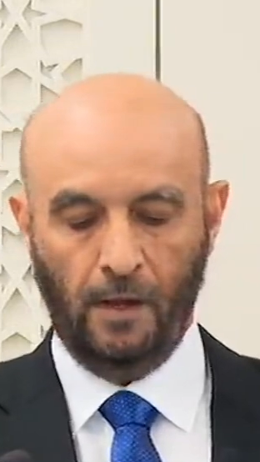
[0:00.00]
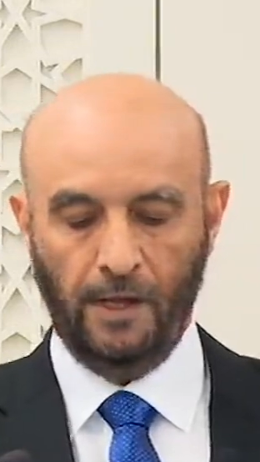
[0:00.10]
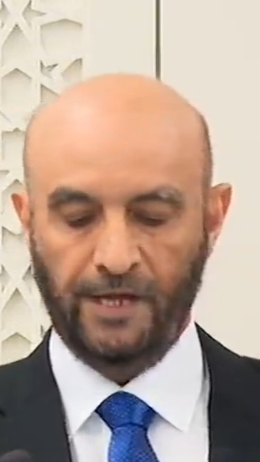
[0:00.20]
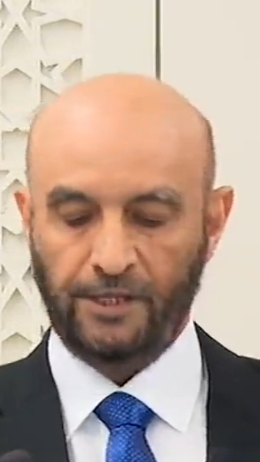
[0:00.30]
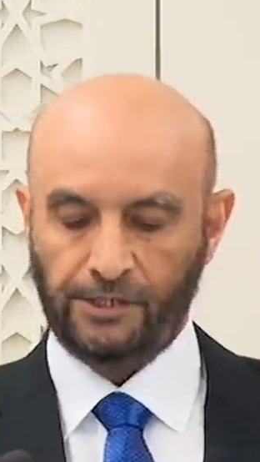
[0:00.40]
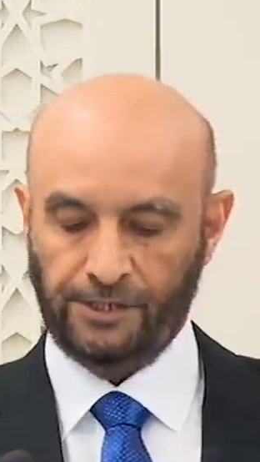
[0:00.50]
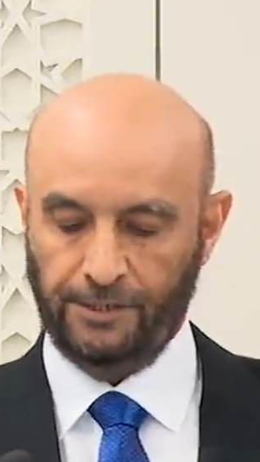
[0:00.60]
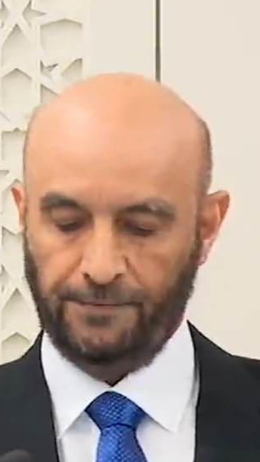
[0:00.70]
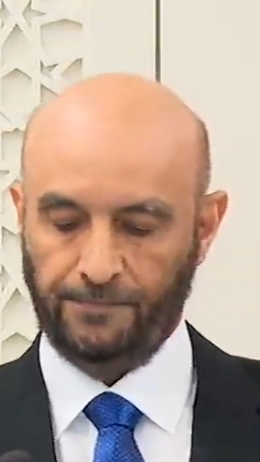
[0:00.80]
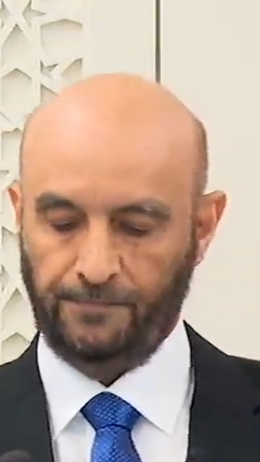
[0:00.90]
In
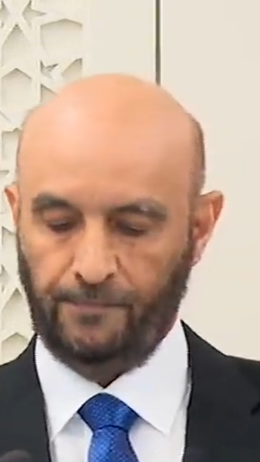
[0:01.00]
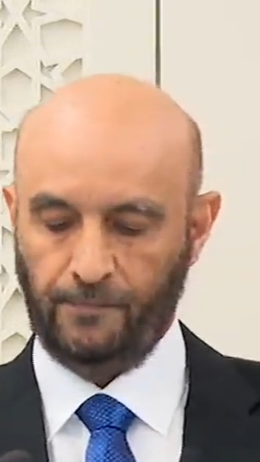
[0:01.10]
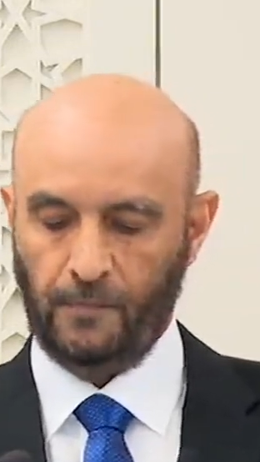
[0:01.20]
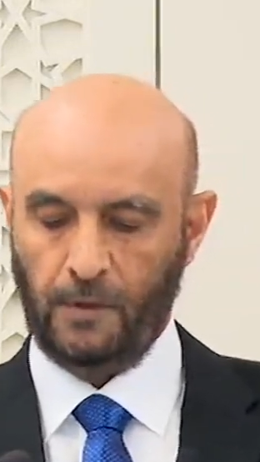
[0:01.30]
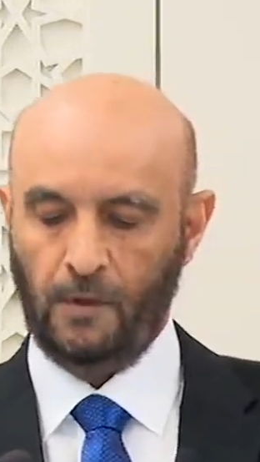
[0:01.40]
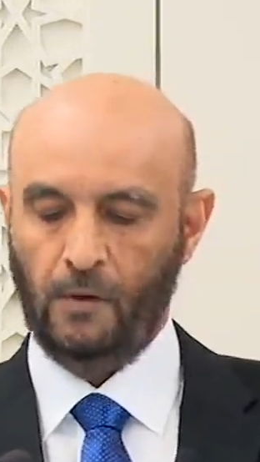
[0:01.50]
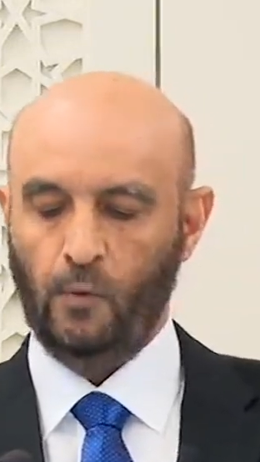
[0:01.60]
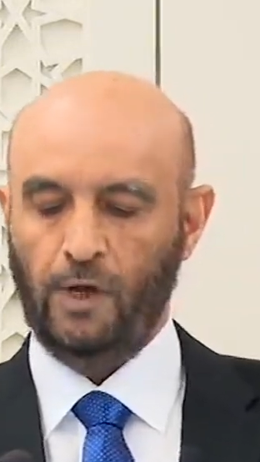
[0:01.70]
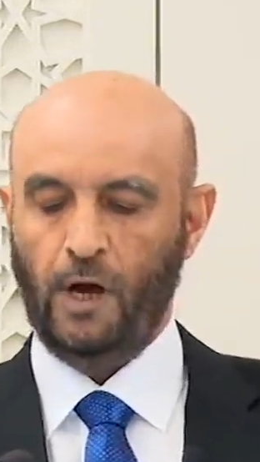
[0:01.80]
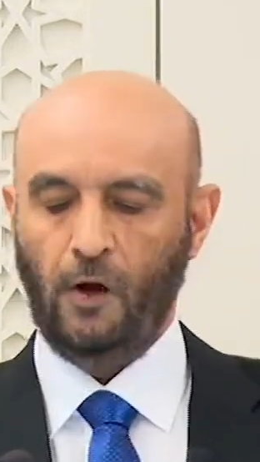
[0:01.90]
addition,
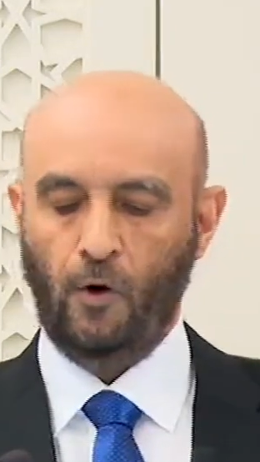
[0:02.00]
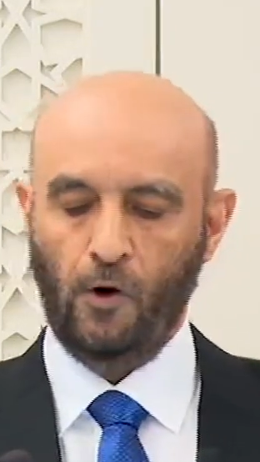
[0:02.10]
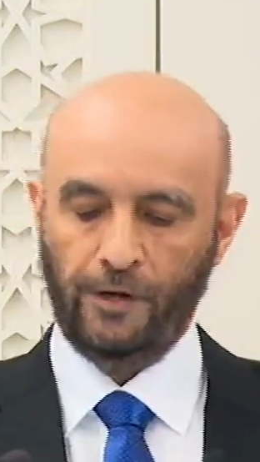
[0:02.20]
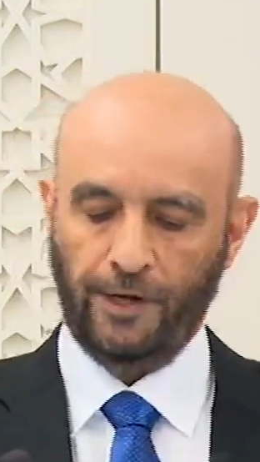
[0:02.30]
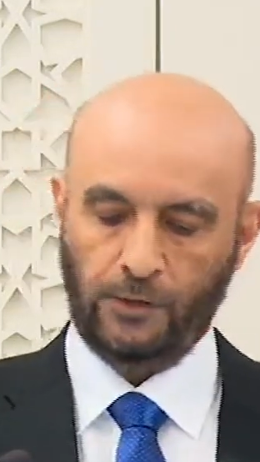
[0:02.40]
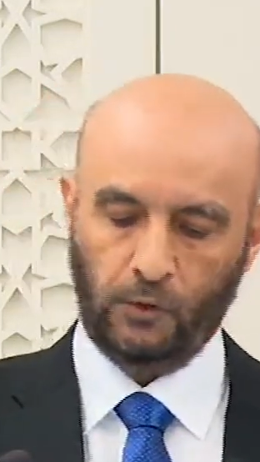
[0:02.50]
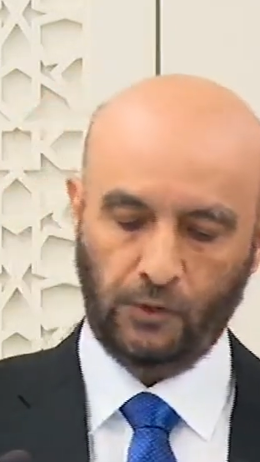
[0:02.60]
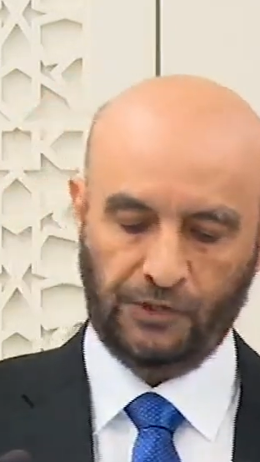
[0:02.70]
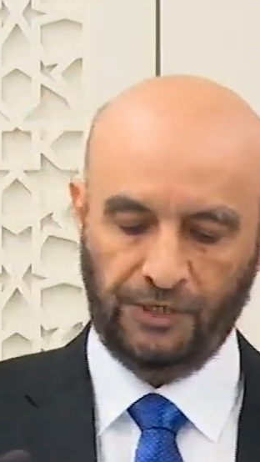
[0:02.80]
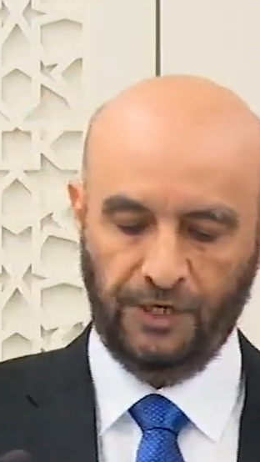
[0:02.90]
we are honored to
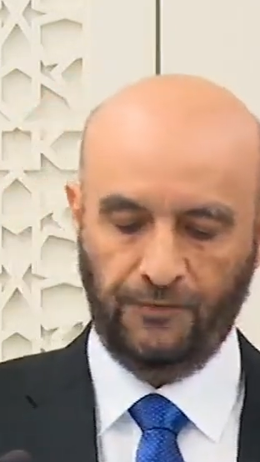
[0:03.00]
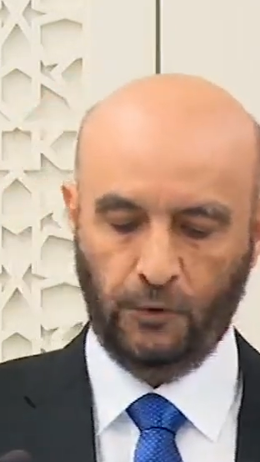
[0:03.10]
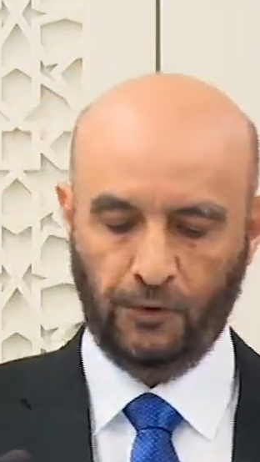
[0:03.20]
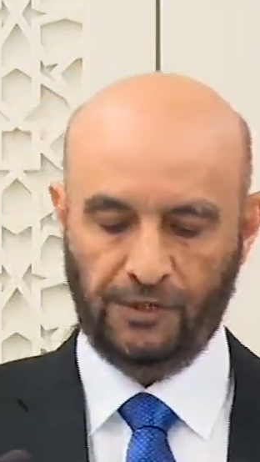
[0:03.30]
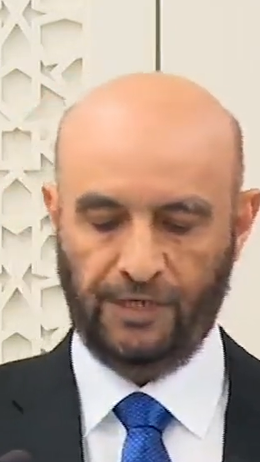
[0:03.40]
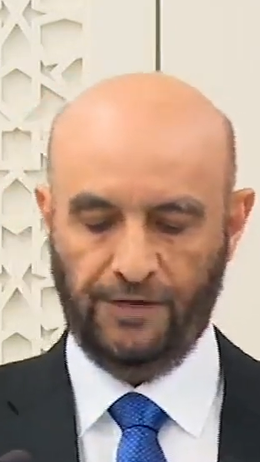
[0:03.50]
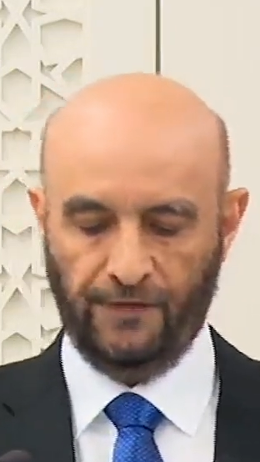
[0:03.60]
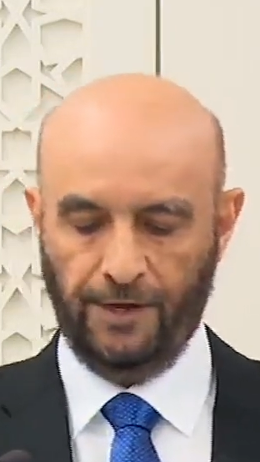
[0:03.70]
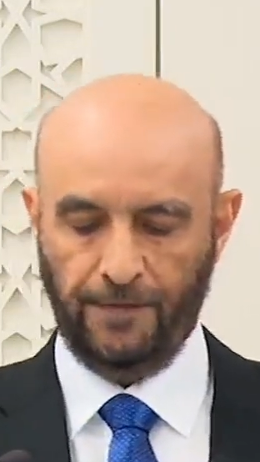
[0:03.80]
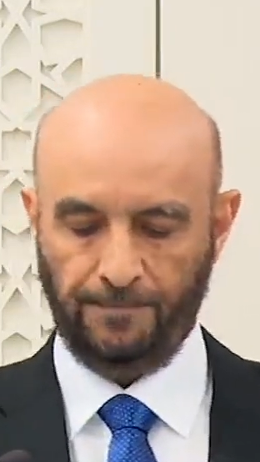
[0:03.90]
receive you this
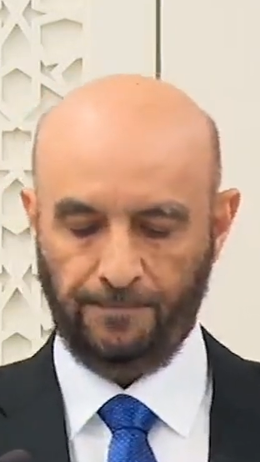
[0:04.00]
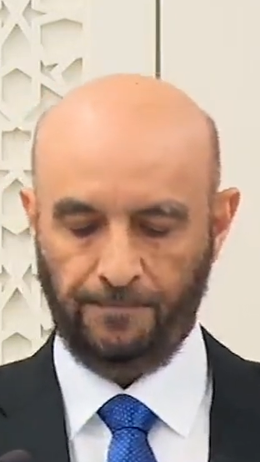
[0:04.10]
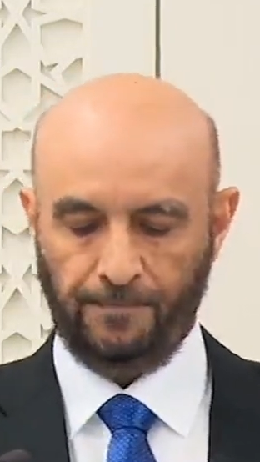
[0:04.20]
evening